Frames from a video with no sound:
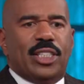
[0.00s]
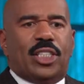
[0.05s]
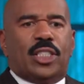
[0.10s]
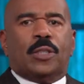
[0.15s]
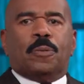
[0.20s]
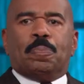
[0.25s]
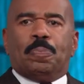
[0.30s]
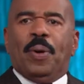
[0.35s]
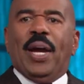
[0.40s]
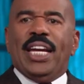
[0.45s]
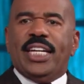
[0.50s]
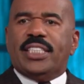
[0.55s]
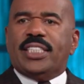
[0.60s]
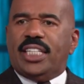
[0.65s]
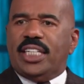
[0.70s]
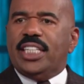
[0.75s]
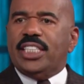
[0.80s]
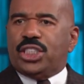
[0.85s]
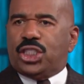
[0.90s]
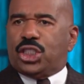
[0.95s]

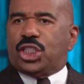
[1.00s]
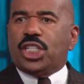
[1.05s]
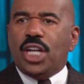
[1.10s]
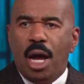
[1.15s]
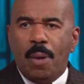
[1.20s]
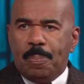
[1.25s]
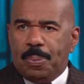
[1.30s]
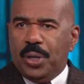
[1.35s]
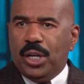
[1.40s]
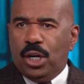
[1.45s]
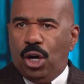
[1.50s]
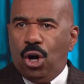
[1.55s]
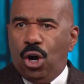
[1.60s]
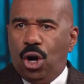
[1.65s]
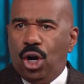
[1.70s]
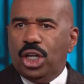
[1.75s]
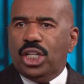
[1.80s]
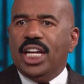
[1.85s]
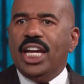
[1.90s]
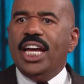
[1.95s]
space he's jumping
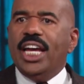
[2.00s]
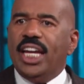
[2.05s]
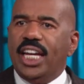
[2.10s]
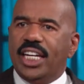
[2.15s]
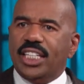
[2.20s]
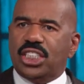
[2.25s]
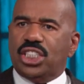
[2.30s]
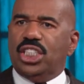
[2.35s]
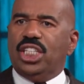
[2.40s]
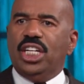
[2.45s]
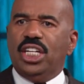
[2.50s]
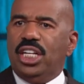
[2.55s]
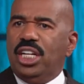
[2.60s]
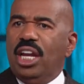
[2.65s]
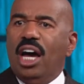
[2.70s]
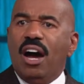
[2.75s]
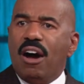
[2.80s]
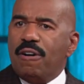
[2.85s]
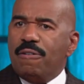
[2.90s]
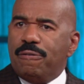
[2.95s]
on isn't
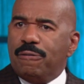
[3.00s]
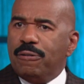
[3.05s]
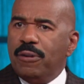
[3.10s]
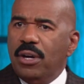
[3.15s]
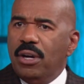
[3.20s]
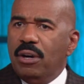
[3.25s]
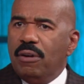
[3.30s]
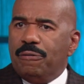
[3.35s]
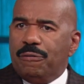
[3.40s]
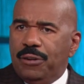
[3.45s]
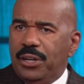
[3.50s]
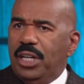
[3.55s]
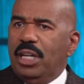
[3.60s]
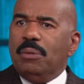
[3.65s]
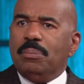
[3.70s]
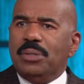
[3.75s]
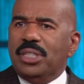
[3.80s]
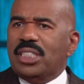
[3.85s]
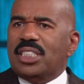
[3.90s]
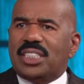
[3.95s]
enough for
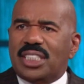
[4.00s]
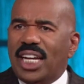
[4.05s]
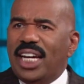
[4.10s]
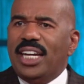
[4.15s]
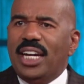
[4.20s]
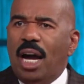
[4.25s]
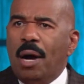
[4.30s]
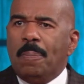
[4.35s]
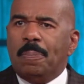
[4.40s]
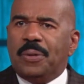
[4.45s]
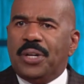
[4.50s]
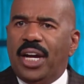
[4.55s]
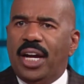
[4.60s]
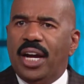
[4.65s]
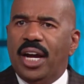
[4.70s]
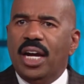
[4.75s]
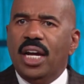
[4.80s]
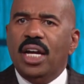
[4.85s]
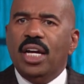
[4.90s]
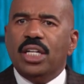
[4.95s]
him to stay up
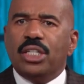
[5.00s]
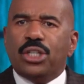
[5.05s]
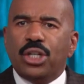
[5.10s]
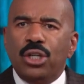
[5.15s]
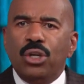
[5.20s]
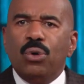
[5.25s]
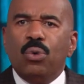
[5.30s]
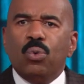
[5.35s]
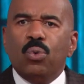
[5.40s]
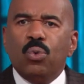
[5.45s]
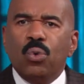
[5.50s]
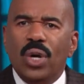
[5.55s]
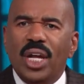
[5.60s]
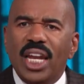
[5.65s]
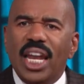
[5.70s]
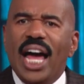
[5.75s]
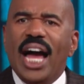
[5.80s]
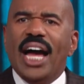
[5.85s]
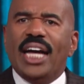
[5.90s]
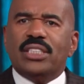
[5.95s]
there. Do you
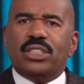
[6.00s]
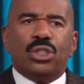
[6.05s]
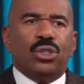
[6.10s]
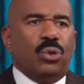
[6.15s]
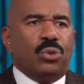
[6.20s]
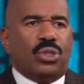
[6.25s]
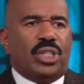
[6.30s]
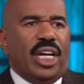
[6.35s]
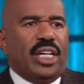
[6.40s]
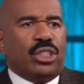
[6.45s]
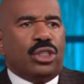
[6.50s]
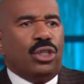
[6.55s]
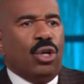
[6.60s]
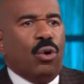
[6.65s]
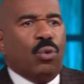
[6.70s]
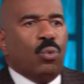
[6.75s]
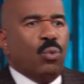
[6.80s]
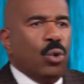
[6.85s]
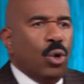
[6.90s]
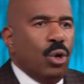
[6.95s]
realize you, there's
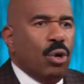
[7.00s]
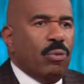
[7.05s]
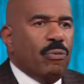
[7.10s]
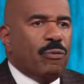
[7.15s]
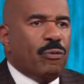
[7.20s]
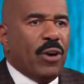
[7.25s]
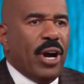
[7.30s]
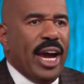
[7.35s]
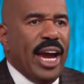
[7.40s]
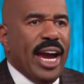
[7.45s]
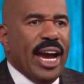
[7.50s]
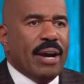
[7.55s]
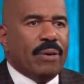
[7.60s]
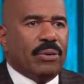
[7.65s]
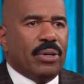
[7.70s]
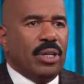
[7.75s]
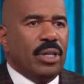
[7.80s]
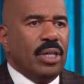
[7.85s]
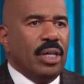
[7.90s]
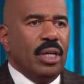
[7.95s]
no room for
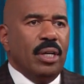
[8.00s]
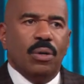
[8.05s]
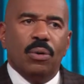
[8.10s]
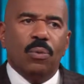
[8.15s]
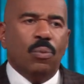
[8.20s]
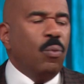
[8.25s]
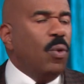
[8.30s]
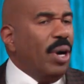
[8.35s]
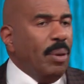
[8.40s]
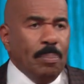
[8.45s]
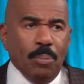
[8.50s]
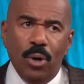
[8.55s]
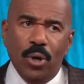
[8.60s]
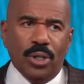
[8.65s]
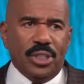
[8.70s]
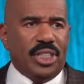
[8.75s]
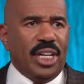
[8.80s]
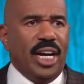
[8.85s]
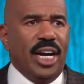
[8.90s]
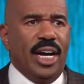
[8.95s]
error? One
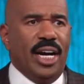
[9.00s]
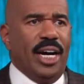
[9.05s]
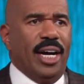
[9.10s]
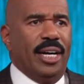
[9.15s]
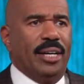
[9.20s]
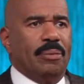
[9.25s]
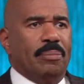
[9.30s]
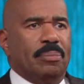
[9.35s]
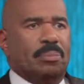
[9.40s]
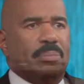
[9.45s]
more time.